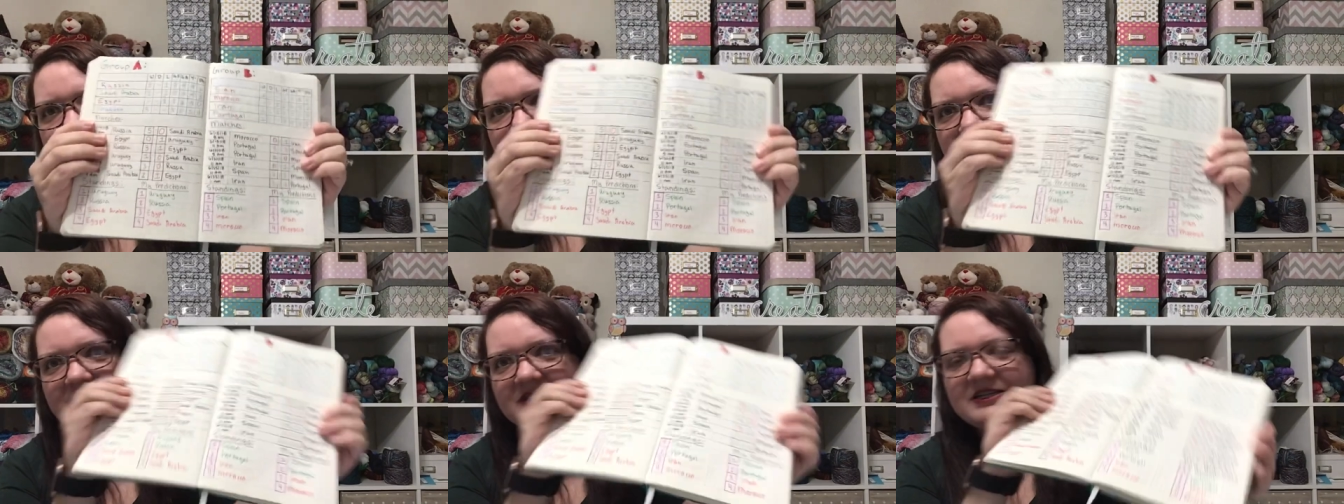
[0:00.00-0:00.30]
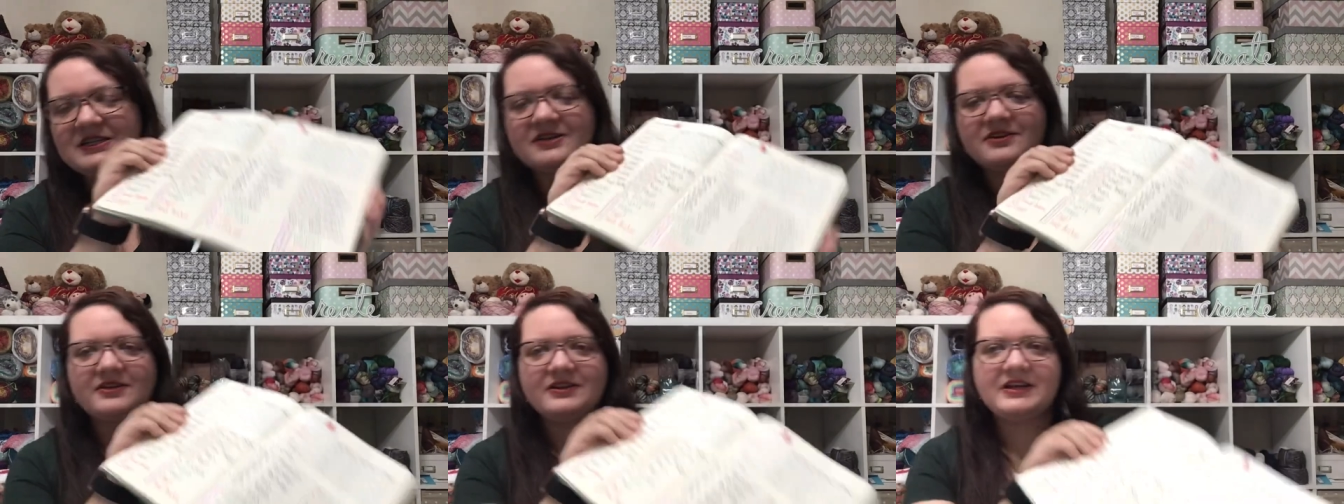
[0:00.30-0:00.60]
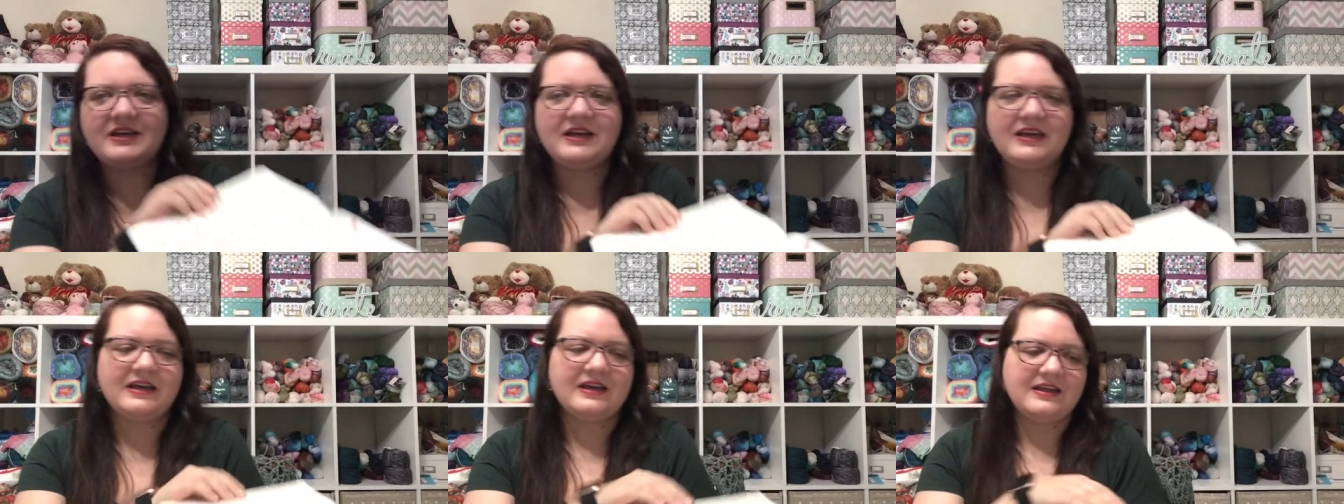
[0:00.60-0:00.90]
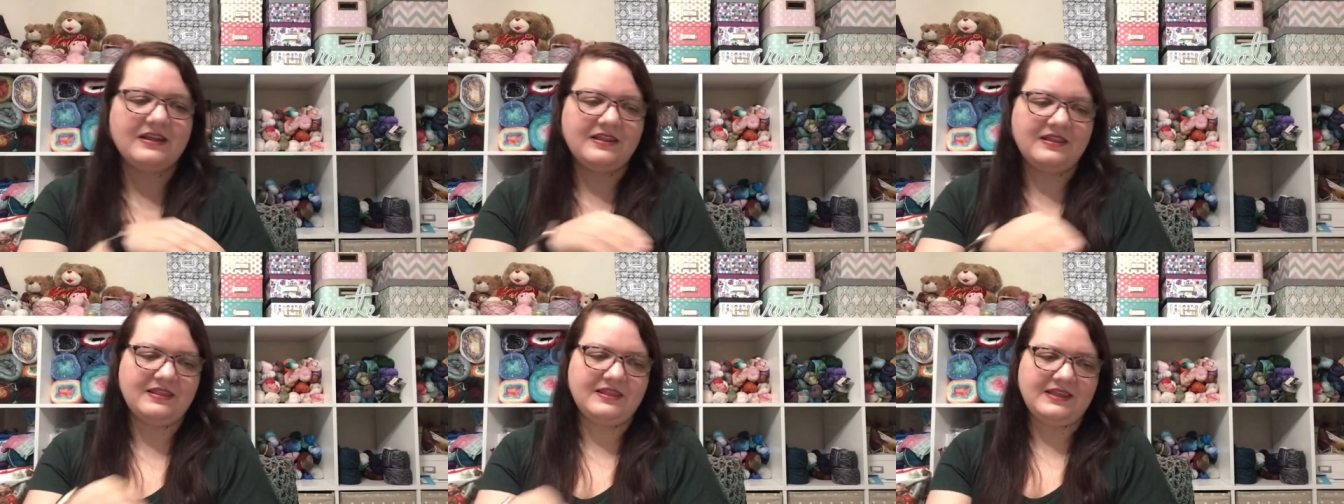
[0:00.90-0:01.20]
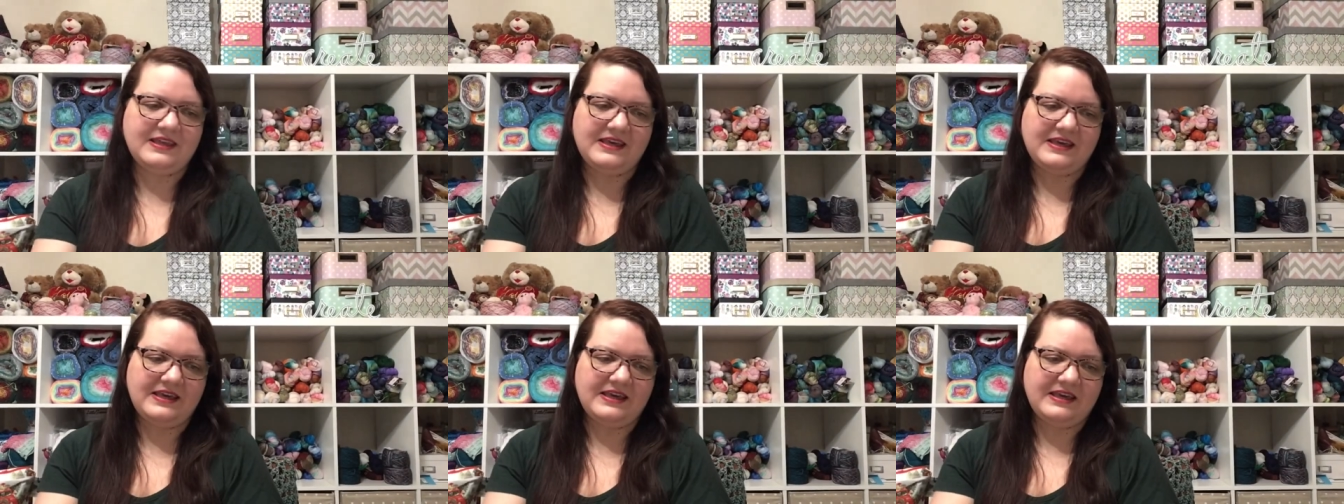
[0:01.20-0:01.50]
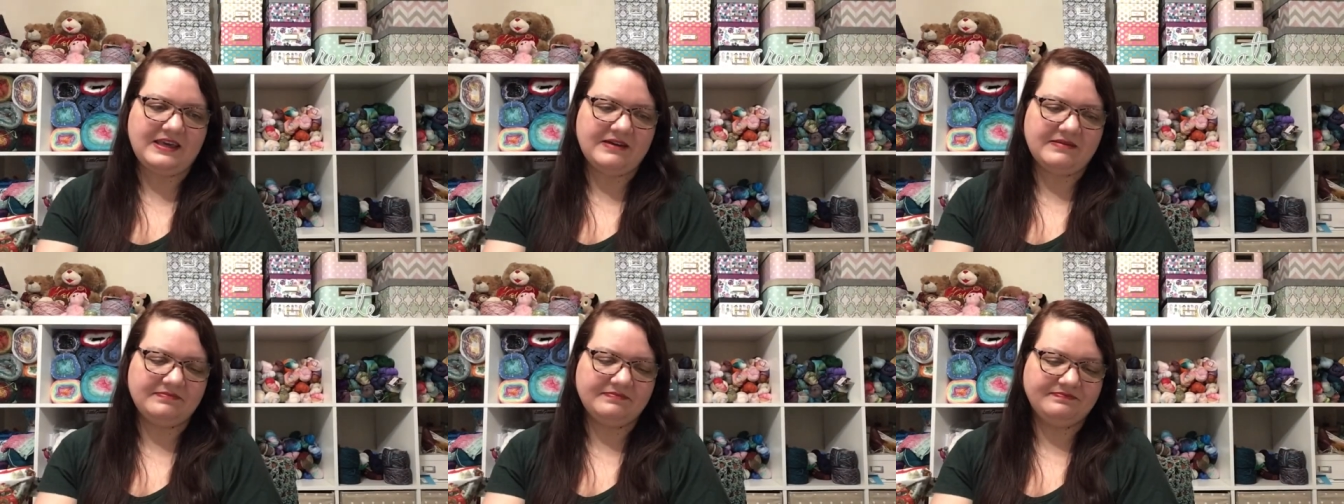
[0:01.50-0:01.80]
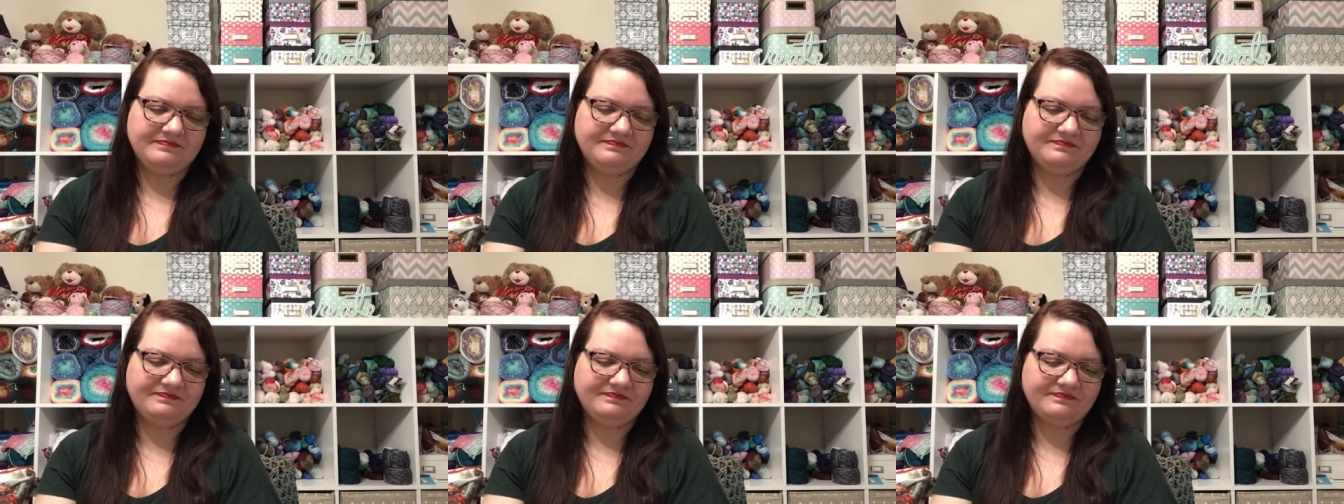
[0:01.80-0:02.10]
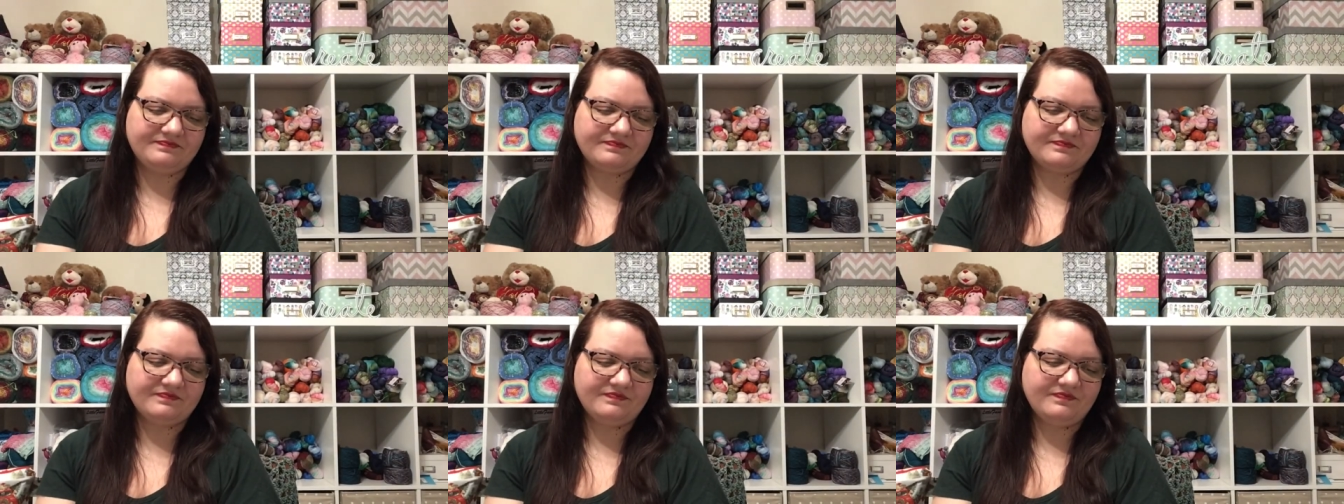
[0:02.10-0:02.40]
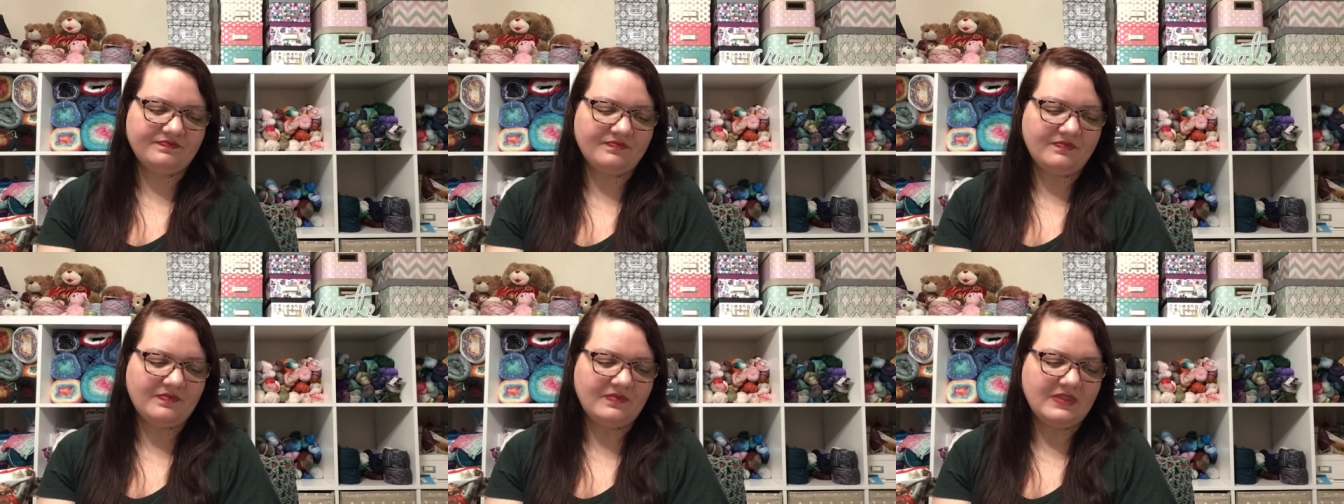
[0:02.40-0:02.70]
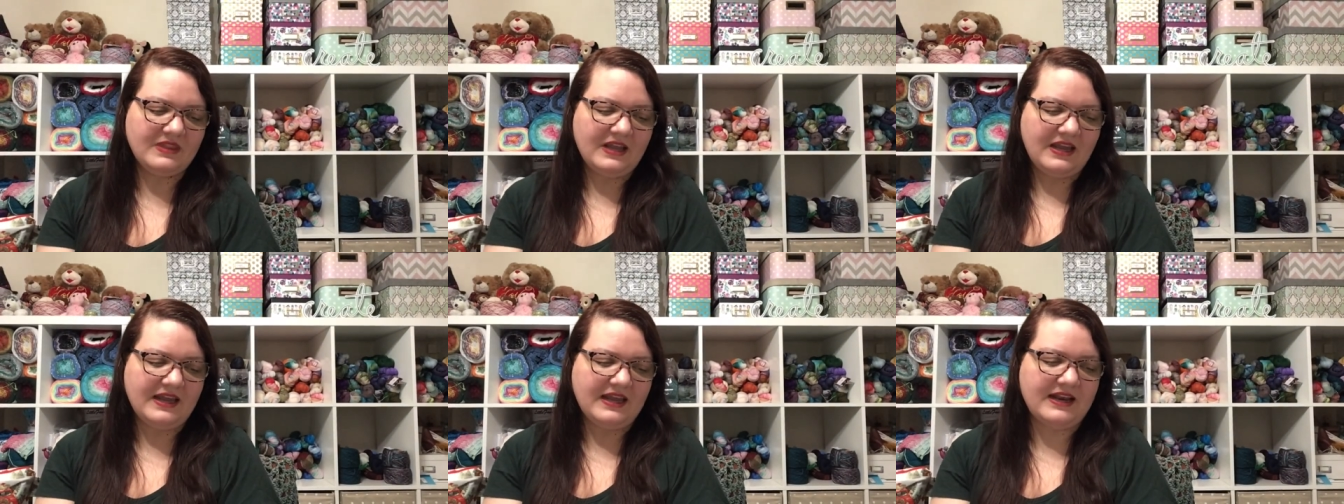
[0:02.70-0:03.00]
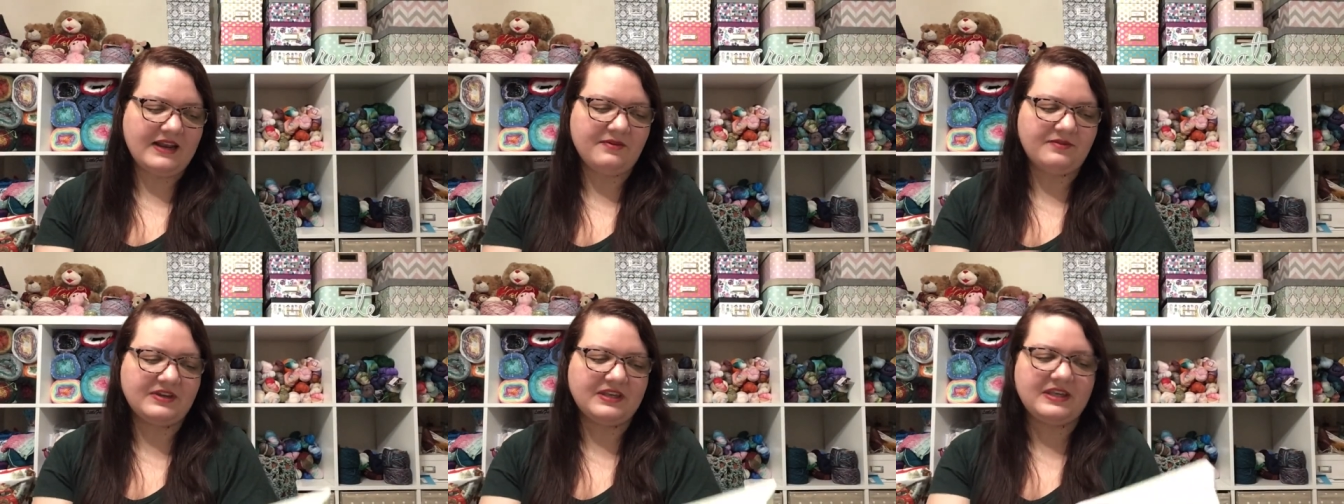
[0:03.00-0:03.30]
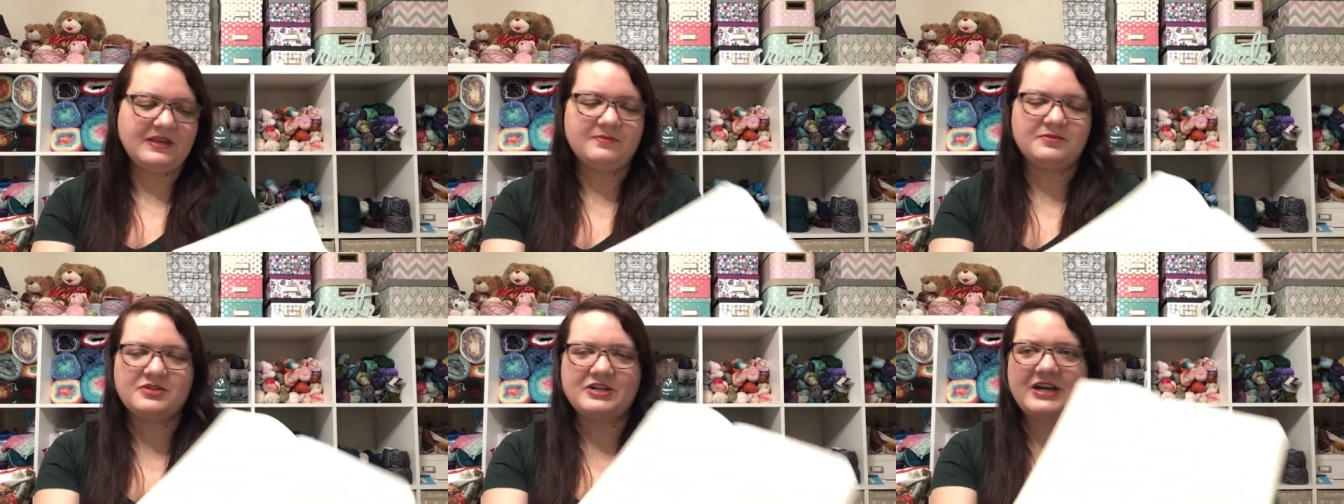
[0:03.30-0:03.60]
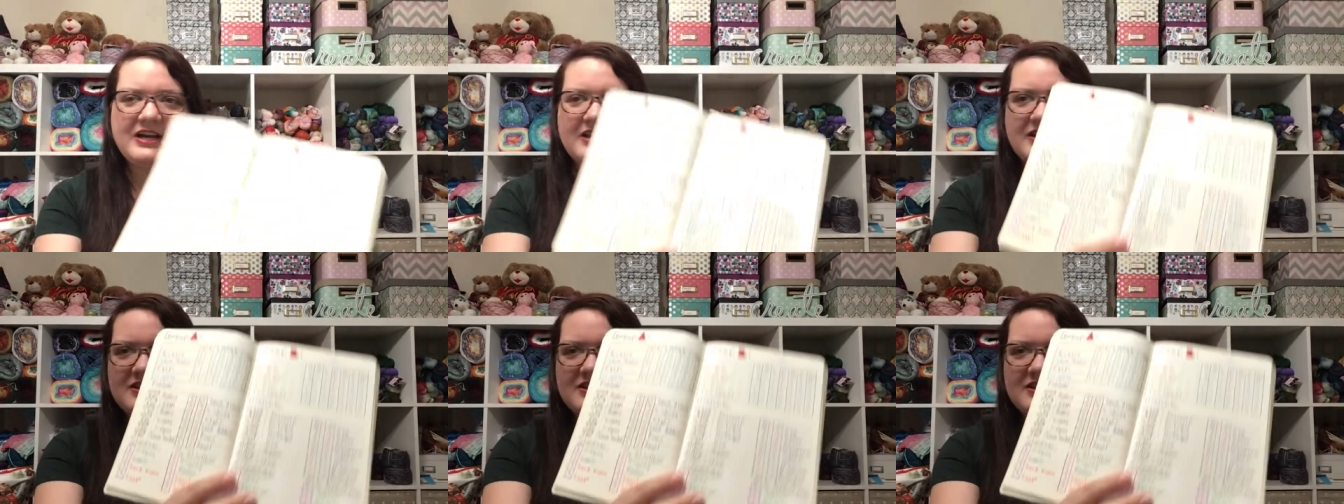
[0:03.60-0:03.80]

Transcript: during the and I would keep track of